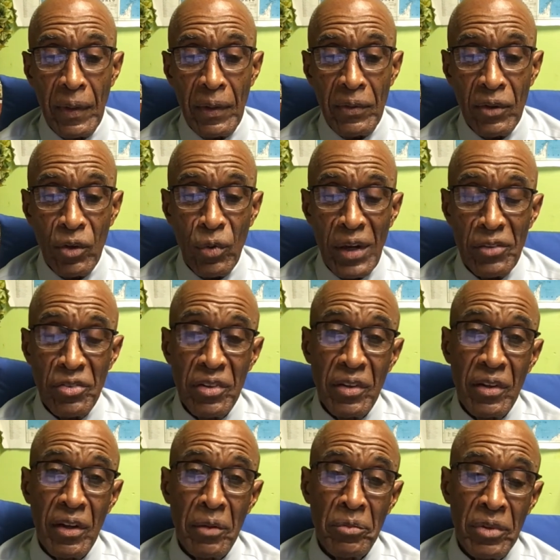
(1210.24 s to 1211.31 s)
The question
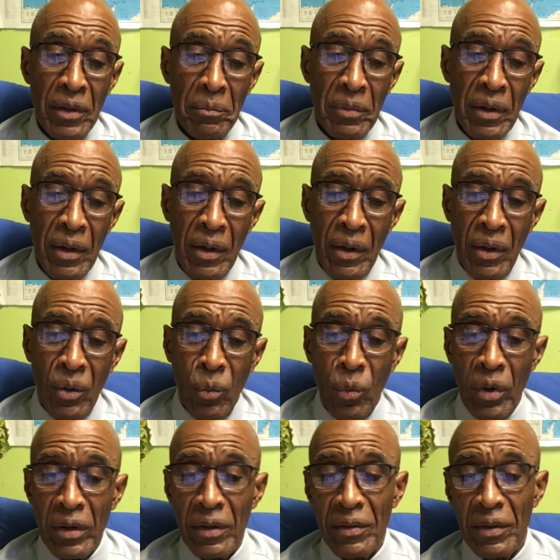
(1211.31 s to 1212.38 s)
comes up,
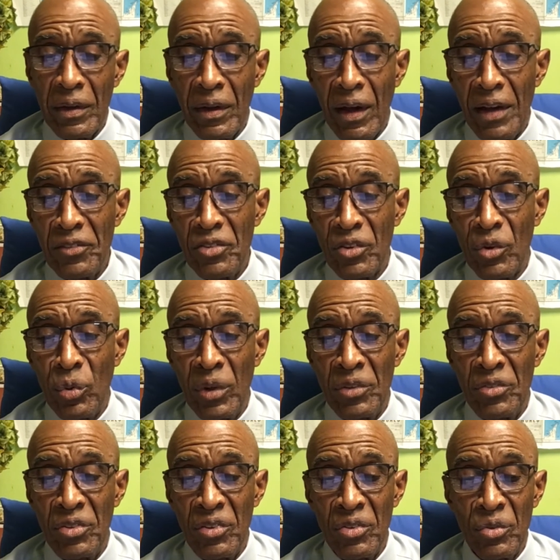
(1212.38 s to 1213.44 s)
what are the
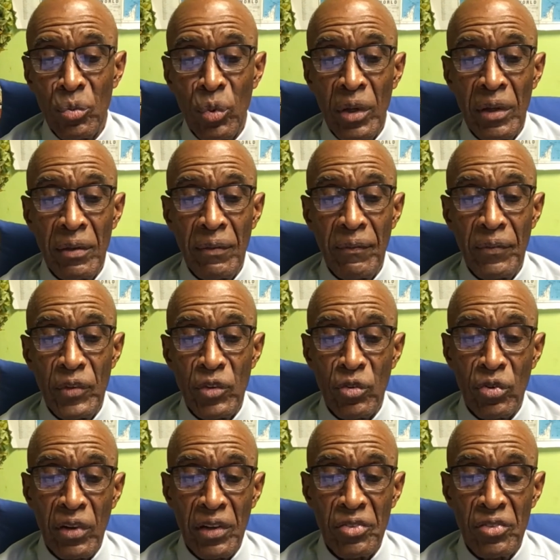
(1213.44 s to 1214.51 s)
consequences when
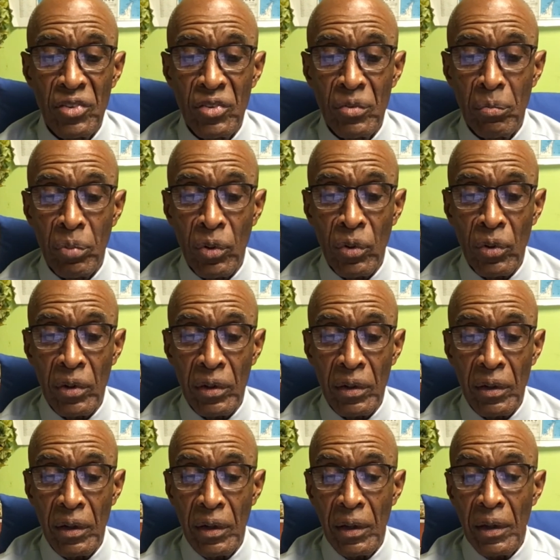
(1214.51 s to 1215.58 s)
trust is broken
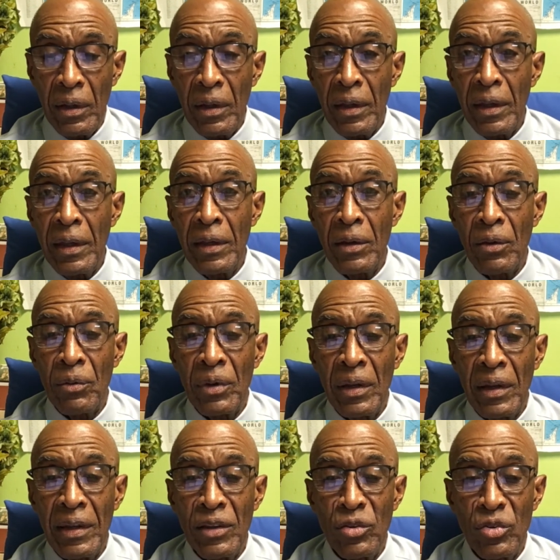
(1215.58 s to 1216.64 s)
in a
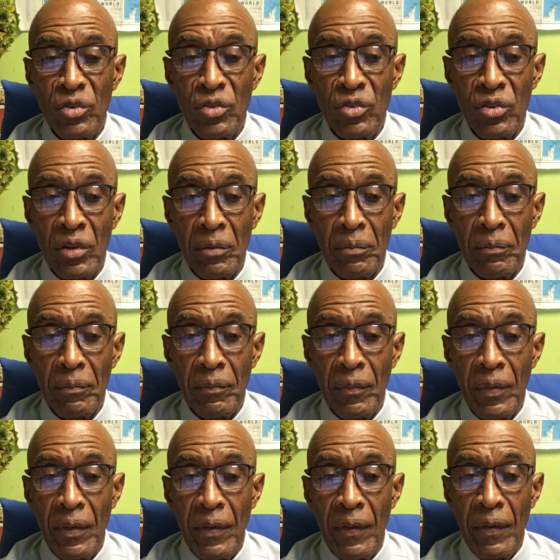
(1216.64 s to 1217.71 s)
relationship?
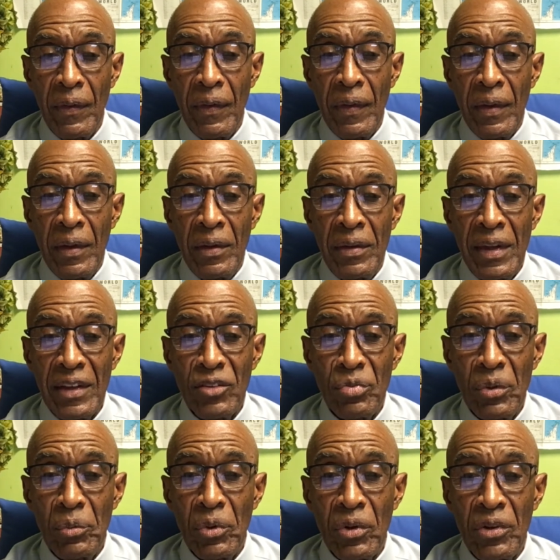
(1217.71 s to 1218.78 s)
Next,
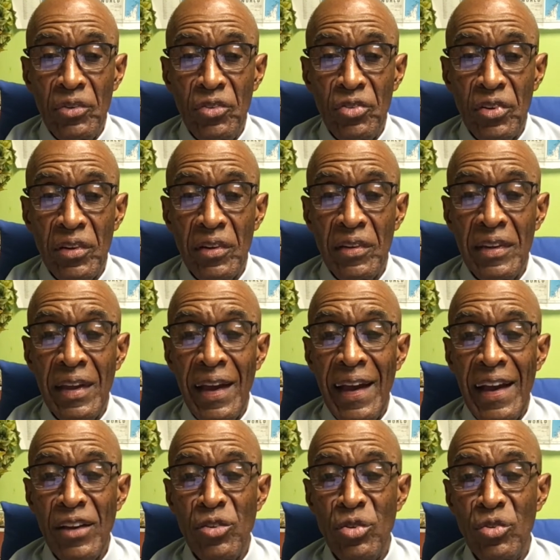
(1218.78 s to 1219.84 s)
we will consider the
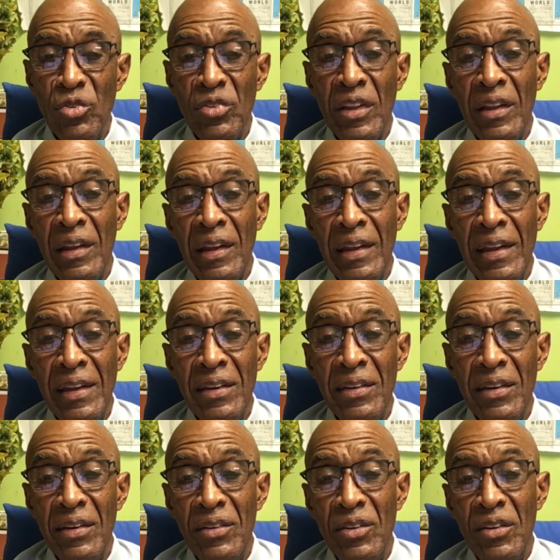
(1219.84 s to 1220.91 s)
actions that led
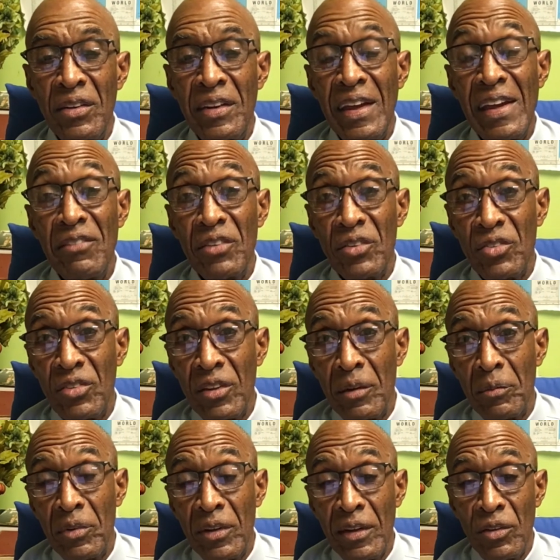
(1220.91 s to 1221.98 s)
to David's
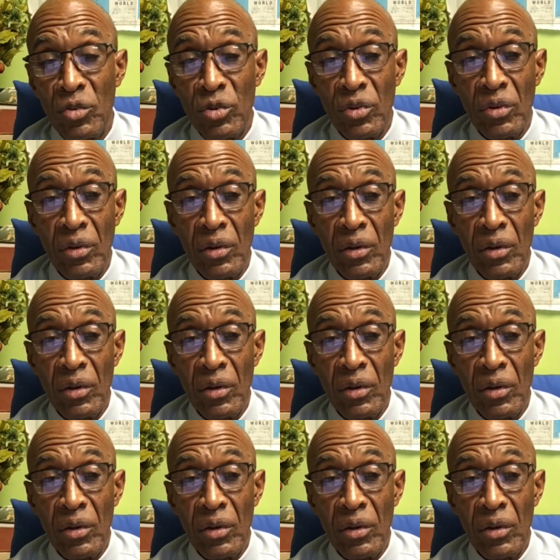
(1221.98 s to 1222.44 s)
temptation